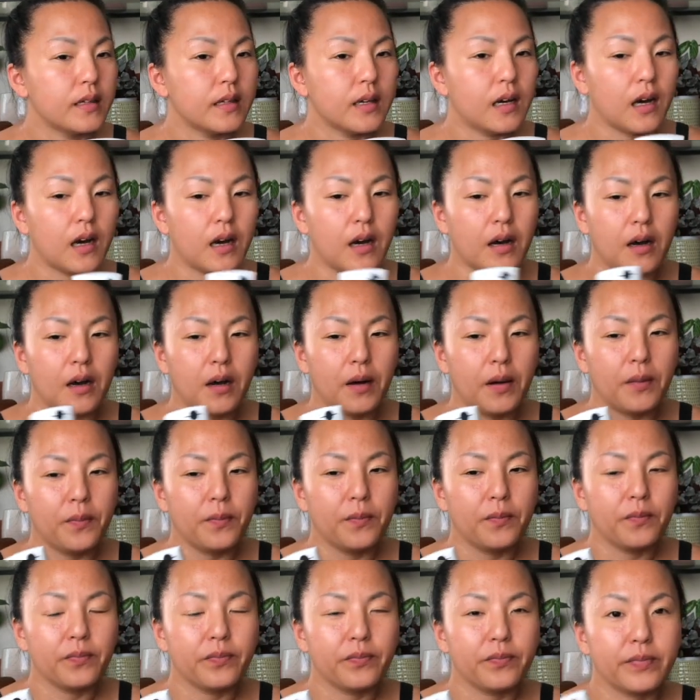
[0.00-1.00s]

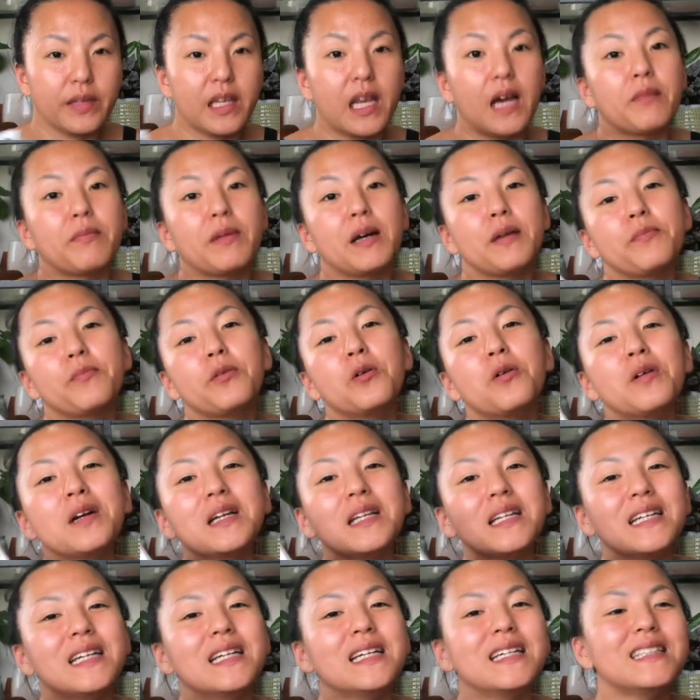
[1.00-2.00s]
yeah, my
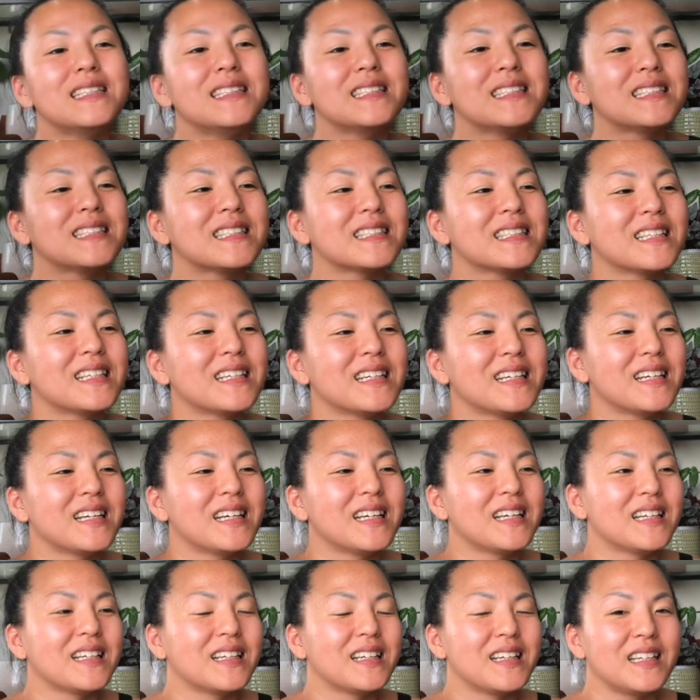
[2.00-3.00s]
point is
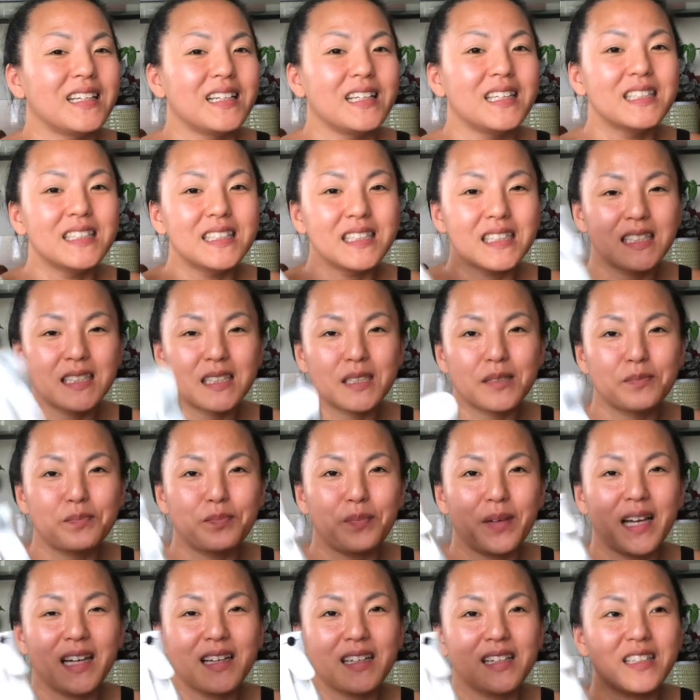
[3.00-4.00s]

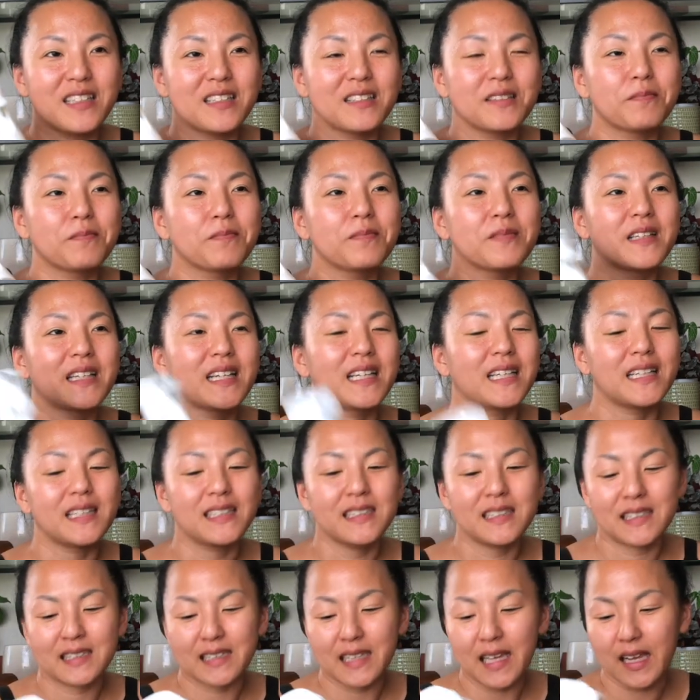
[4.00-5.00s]
inspect your
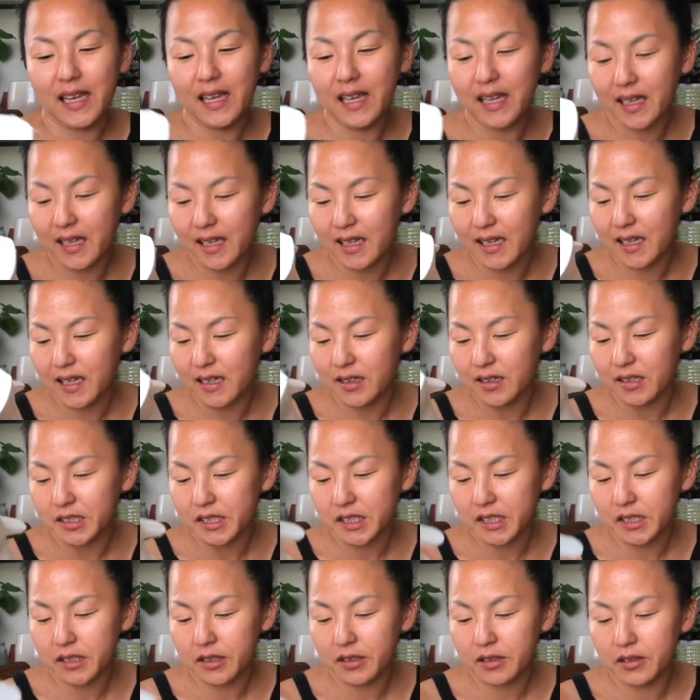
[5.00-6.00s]
plants, and
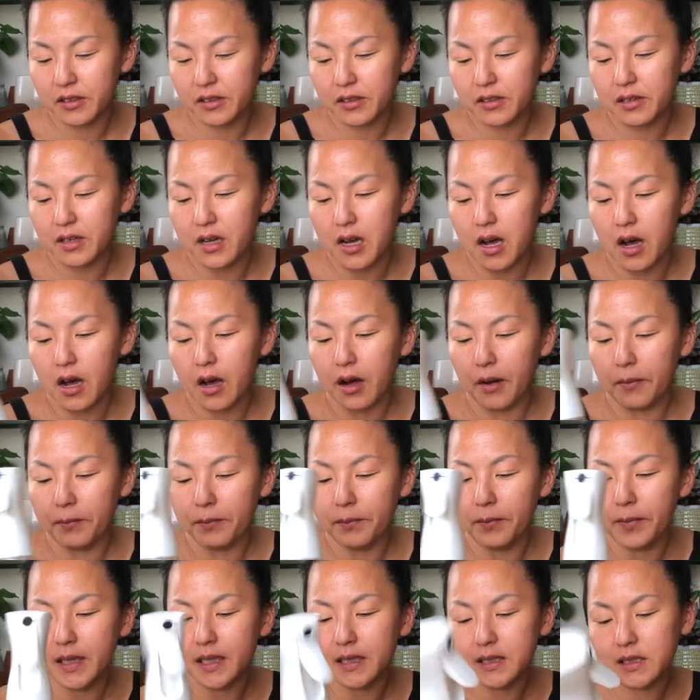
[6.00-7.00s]
also
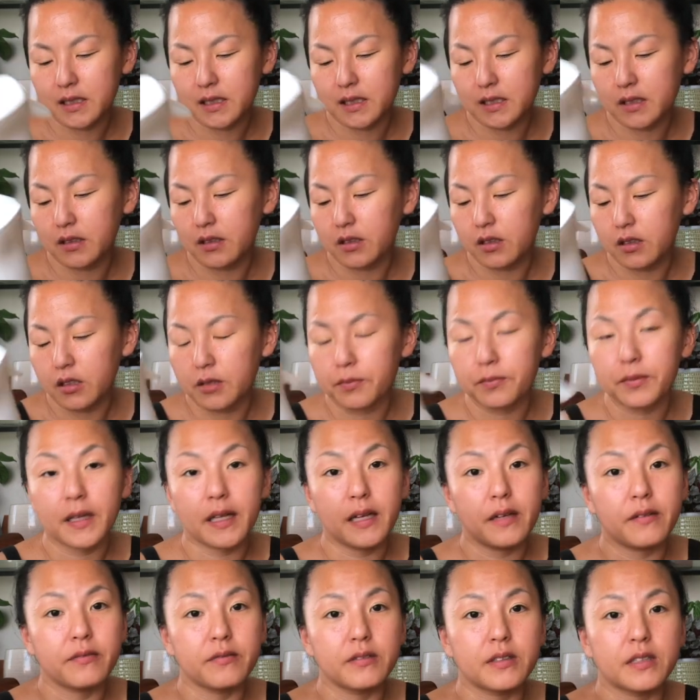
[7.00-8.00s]
mist your
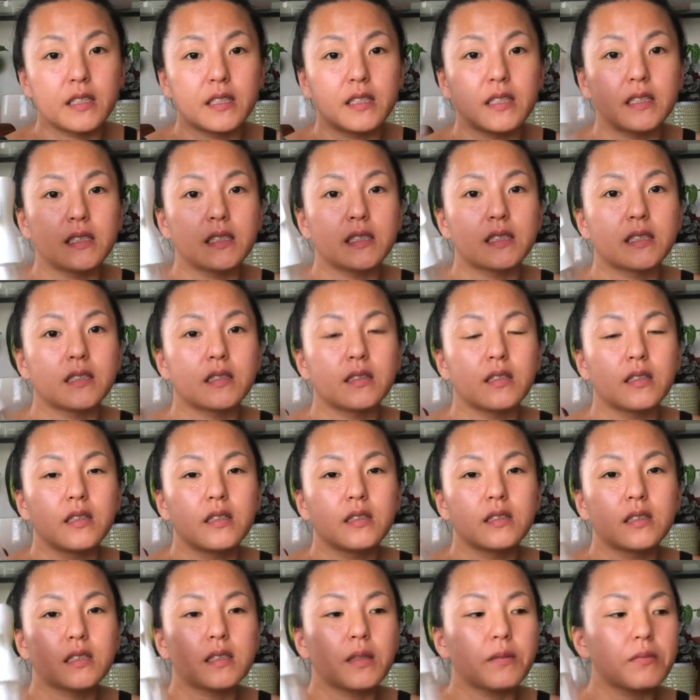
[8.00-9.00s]
plant with
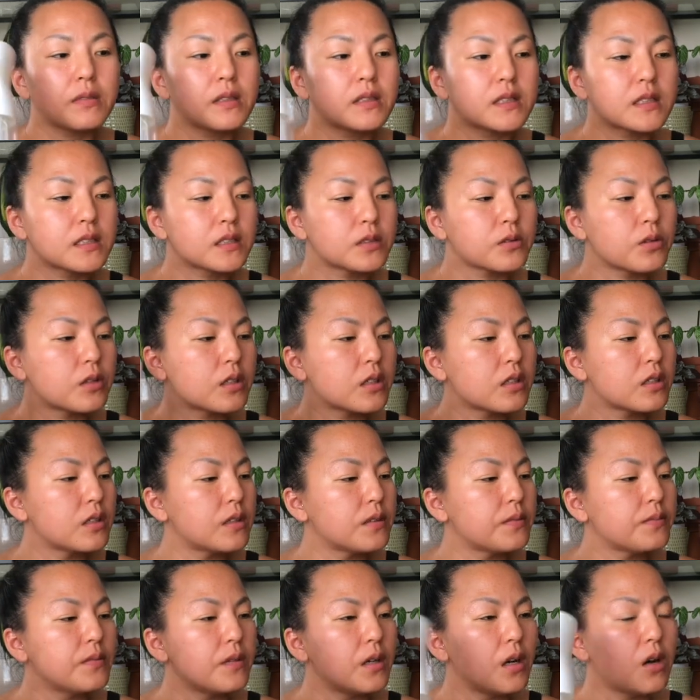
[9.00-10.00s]
some sort
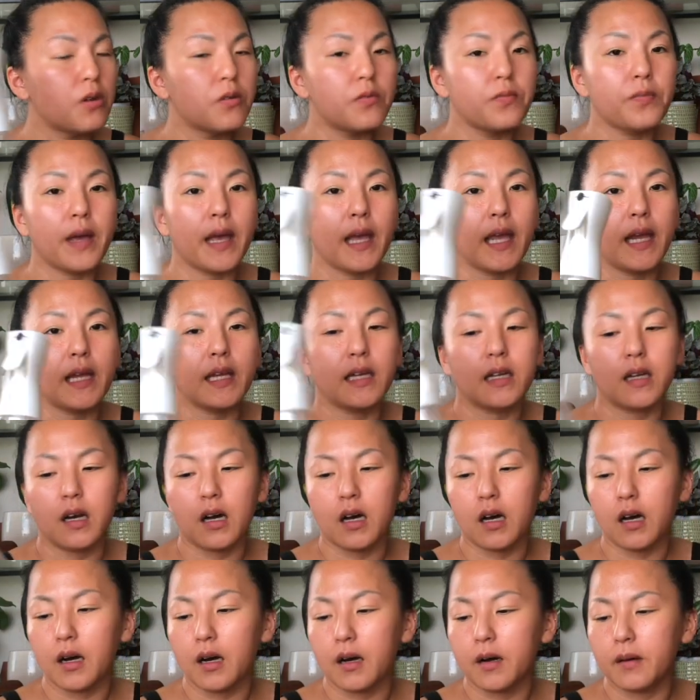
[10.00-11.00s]
of homemade
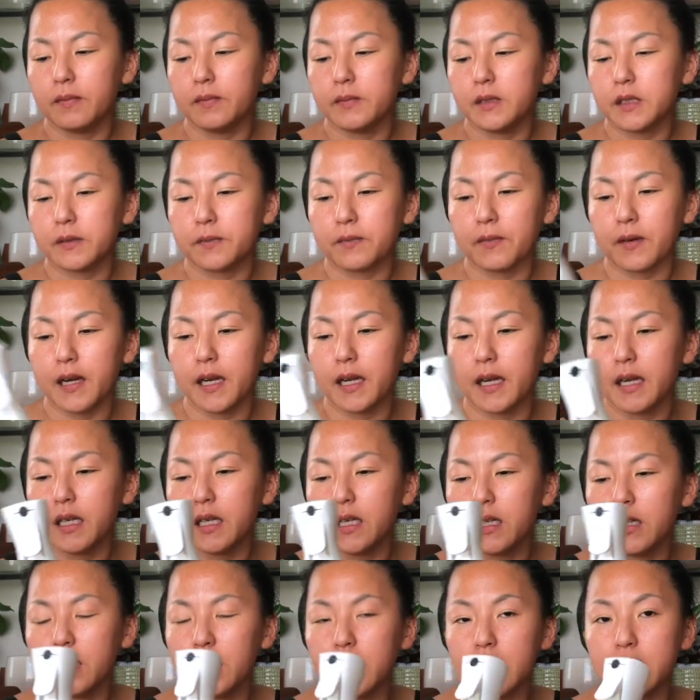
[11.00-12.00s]

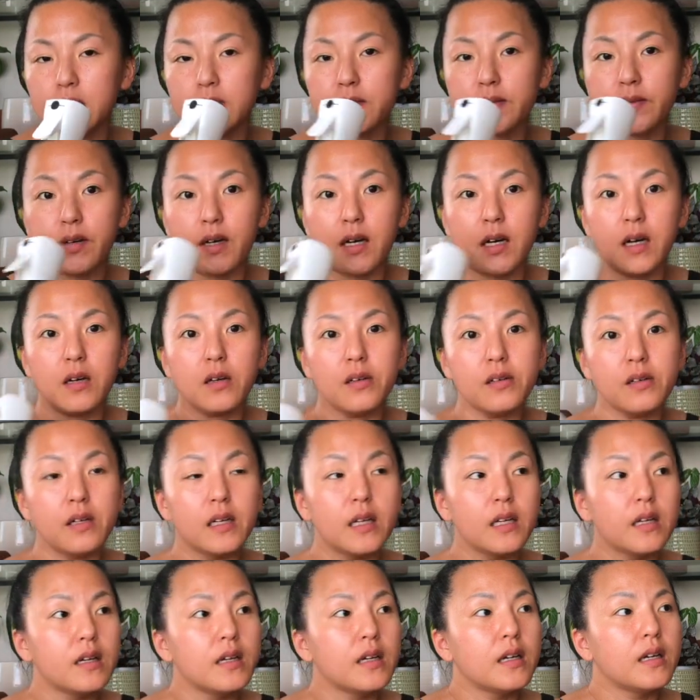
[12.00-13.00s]
spray as well.
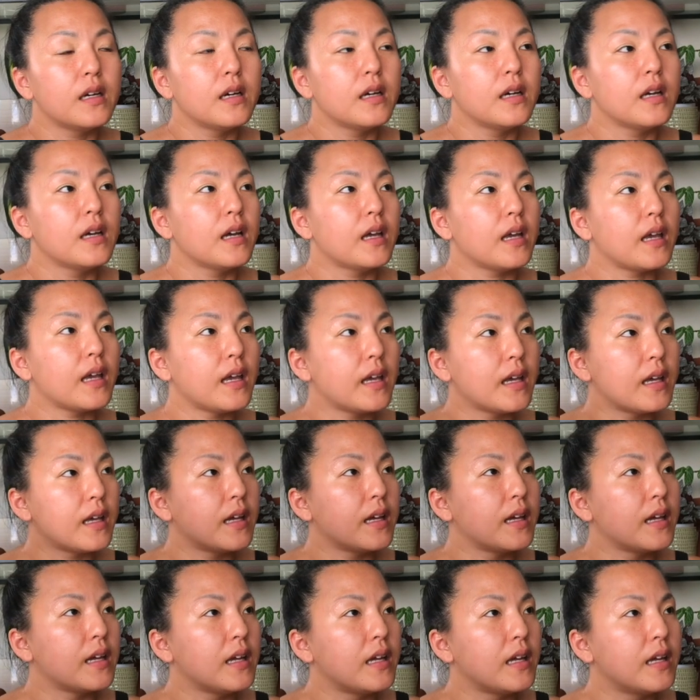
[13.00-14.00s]

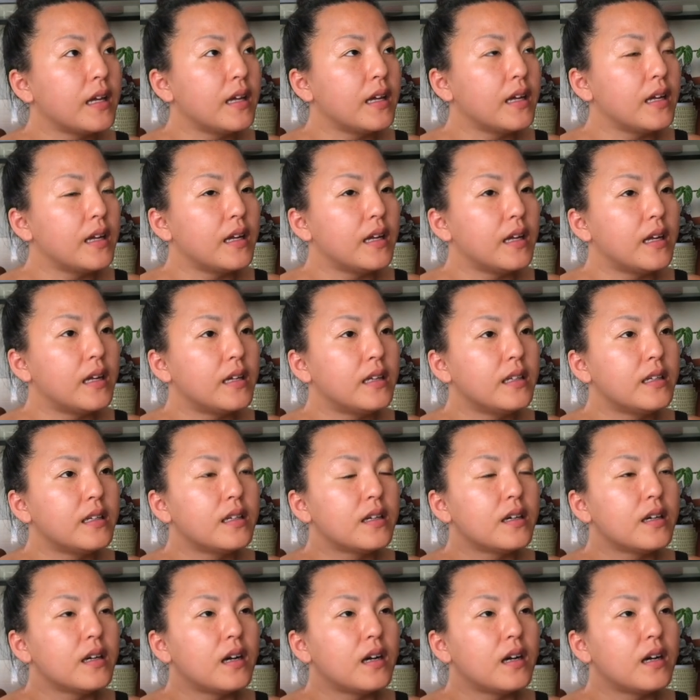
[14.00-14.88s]
And